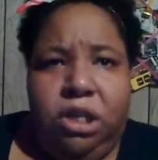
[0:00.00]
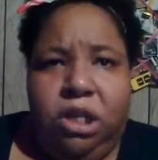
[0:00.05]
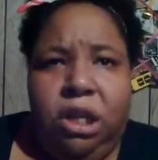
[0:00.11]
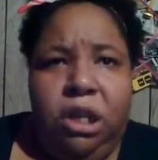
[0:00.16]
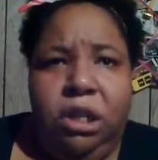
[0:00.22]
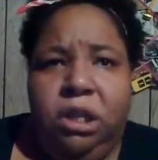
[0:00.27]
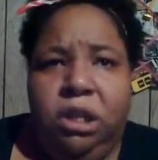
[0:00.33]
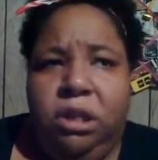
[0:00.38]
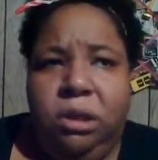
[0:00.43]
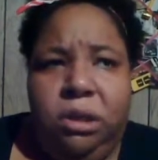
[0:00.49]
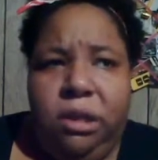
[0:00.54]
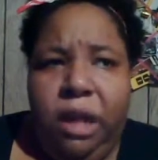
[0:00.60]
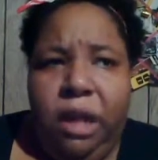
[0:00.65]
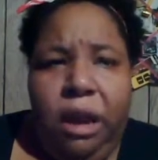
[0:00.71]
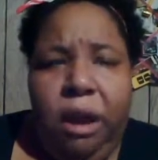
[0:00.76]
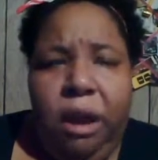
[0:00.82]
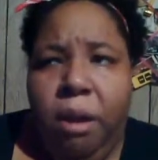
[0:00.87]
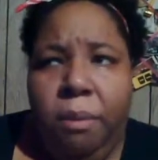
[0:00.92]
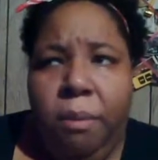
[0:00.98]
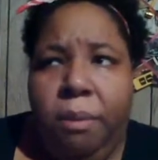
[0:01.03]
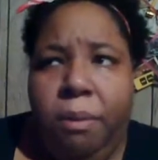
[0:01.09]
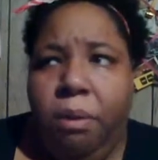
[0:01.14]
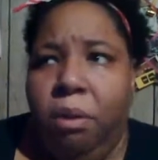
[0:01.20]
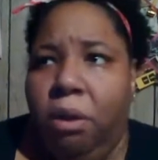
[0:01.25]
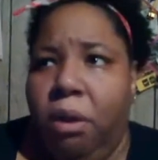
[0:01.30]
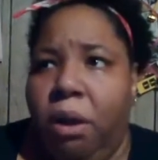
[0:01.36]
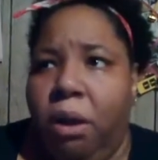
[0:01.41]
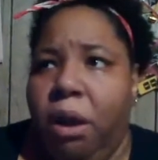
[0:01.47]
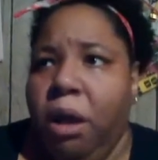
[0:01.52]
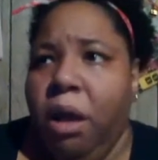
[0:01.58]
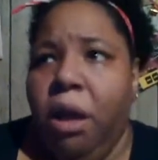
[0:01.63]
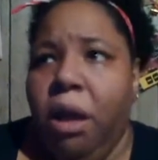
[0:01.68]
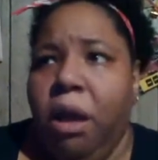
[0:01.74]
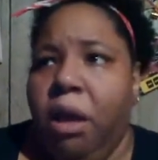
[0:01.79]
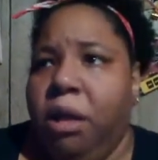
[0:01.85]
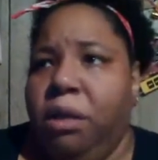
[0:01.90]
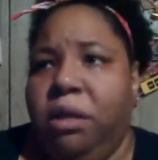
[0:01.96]
she's terrible or
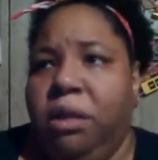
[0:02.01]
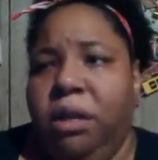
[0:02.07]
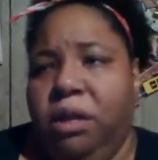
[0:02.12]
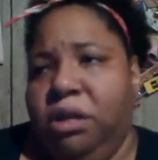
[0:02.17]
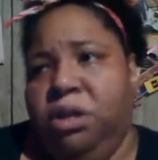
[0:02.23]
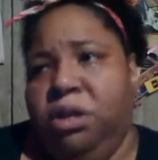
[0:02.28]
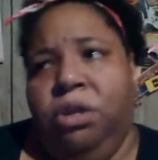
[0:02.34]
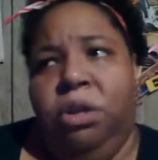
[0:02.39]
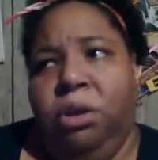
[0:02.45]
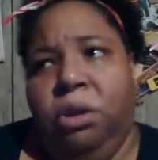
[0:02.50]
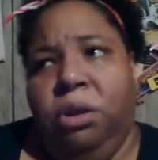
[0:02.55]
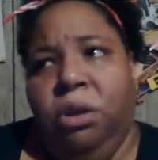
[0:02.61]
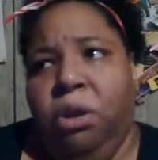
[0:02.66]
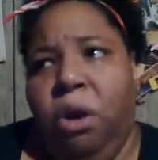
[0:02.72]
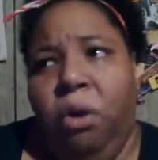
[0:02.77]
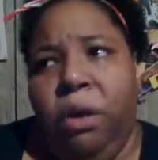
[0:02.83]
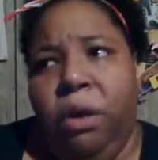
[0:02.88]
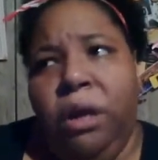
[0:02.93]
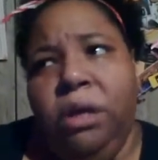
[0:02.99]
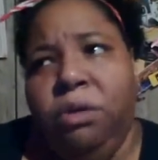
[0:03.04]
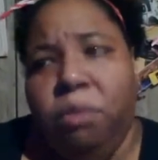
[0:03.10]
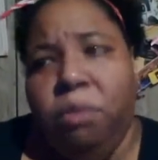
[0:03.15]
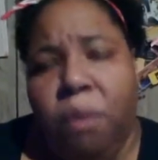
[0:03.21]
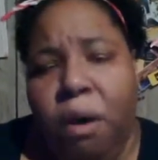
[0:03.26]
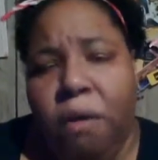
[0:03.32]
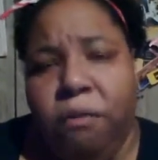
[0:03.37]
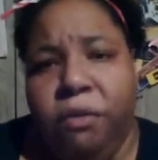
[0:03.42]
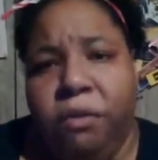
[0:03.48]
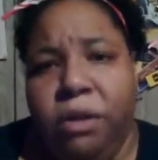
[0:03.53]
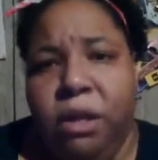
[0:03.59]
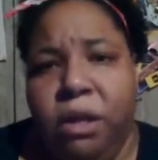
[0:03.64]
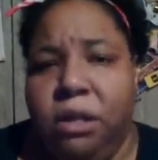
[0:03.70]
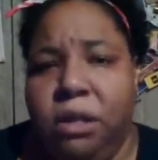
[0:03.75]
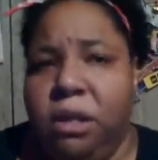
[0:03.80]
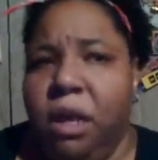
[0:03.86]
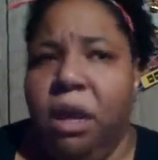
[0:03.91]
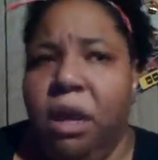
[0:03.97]
he's wrong for
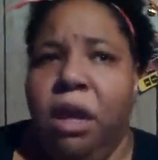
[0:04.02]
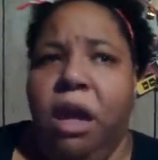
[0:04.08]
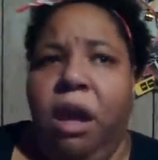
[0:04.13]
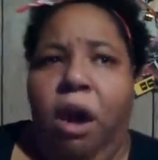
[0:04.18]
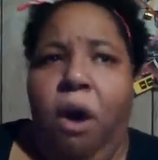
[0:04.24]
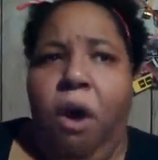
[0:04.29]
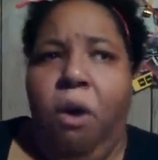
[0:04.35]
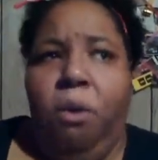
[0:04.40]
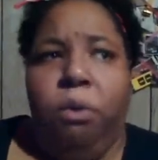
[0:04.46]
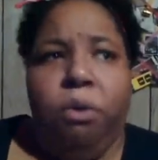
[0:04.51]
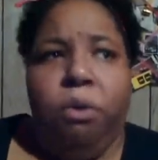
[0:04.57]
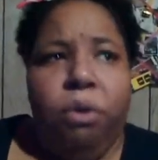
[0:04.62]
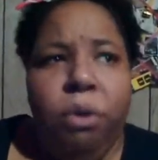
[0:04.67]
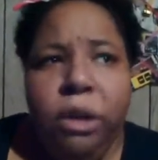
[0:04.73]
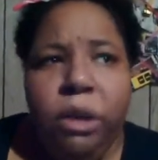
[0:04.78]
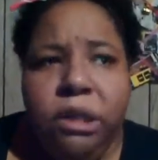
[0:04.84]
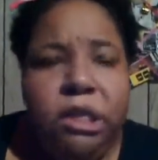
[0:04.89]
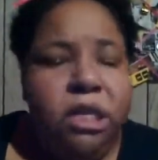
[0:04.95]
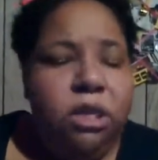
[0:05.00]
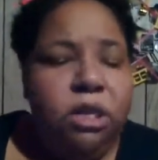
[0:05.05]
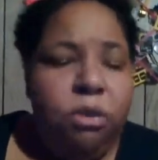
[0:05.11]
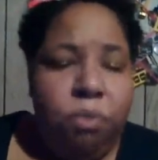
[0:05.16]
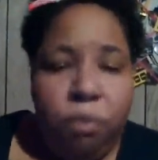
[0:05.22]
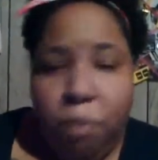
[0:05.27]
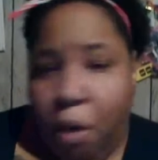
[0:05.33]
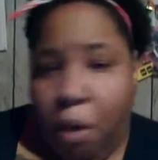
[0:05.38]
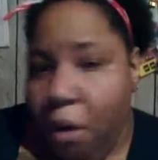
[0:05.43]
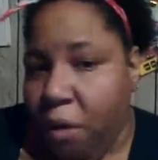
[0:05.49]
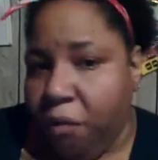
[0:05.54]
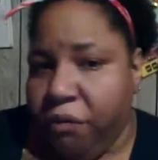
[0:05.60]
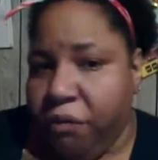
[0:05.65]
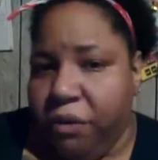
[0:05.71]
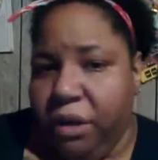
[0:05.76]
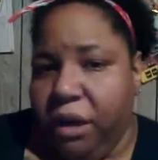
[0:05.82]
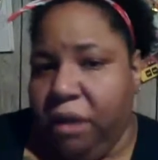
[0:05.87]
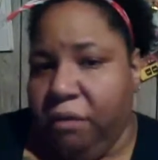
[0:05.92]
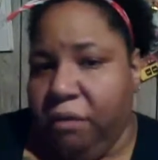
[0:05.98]
this. Oh, Chris is wrong
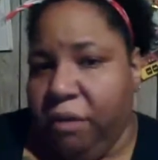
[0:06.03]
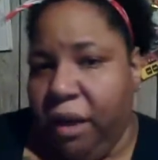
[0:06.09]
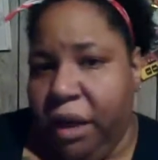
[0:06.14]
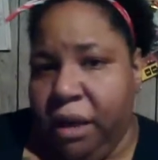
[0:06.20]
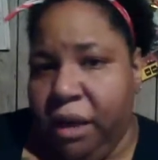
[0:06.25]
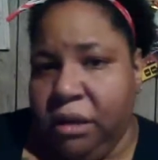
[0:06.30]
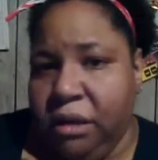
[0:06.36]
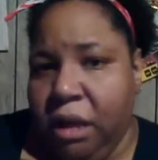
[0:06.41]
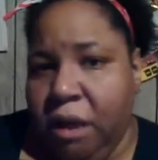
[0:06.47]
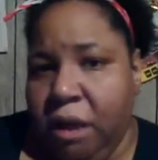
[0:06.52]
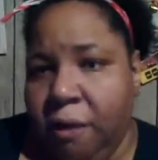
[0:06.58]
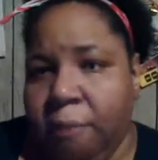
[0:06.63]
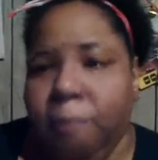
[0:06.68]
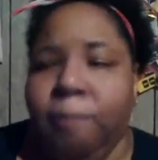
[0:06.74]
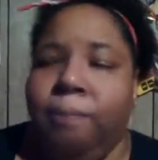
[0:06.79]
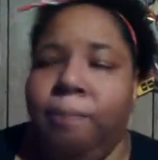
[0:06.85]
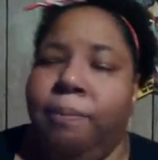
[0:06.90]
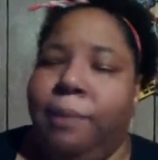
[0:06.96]
for leaving exile.